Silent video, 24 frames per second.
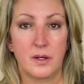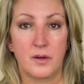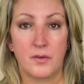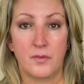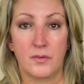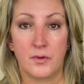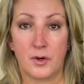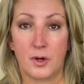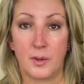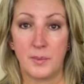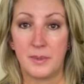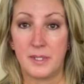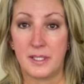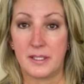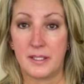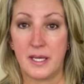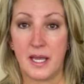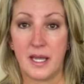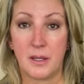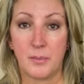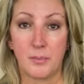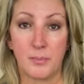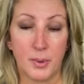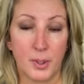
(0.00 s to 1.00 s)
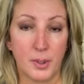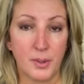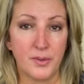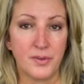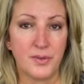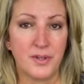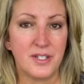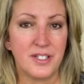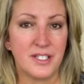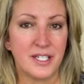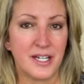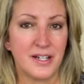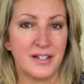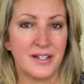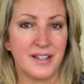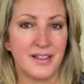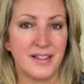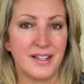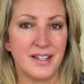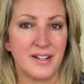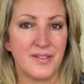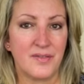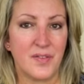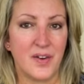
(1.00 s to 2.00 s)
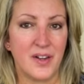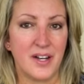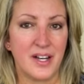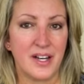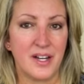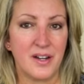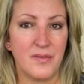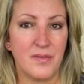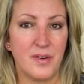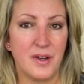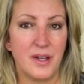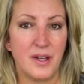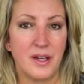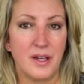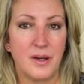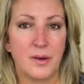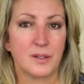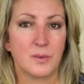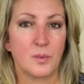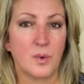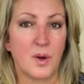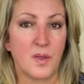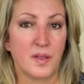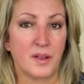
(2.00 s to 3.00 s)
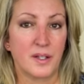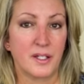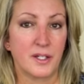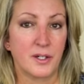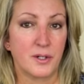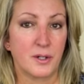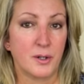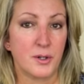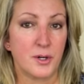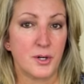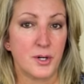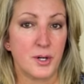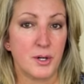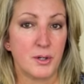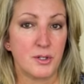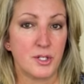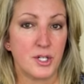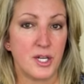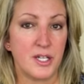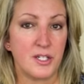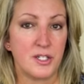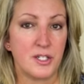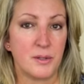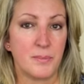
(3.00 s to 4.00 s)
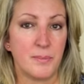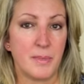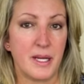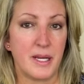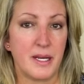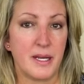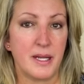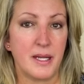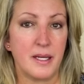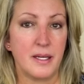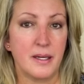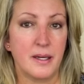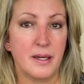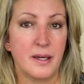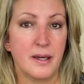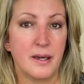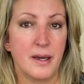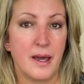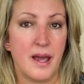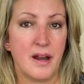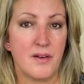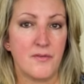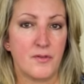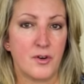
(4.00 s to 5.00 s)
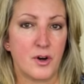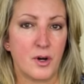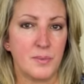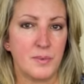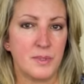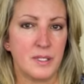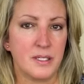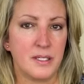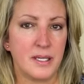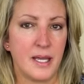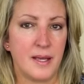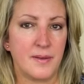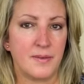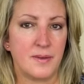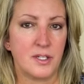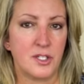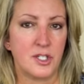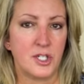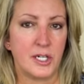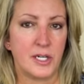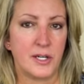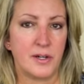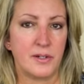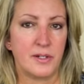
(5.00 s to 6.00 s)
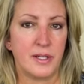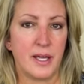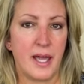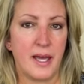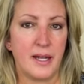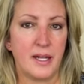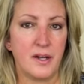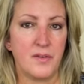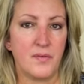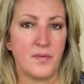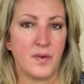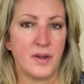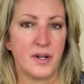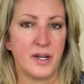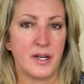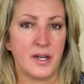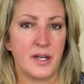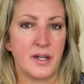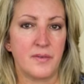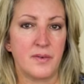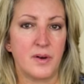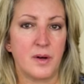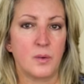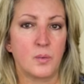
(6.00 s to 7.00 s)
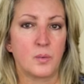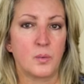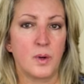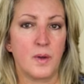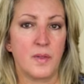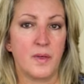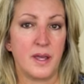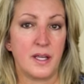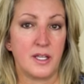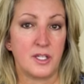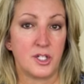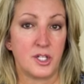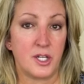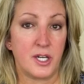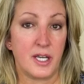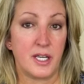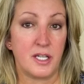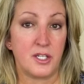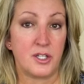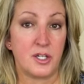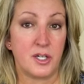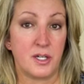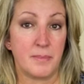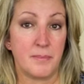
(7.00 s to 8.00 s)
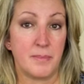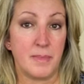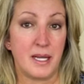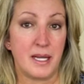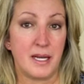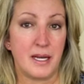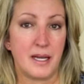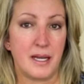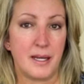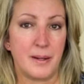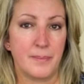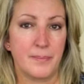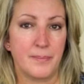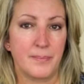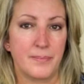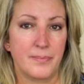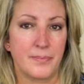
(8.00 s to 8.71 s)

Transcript: verbs that take both the gerund and the infinitive with little or no change in meaning, and verbs that take the gerund and infinitive with a change in meaning.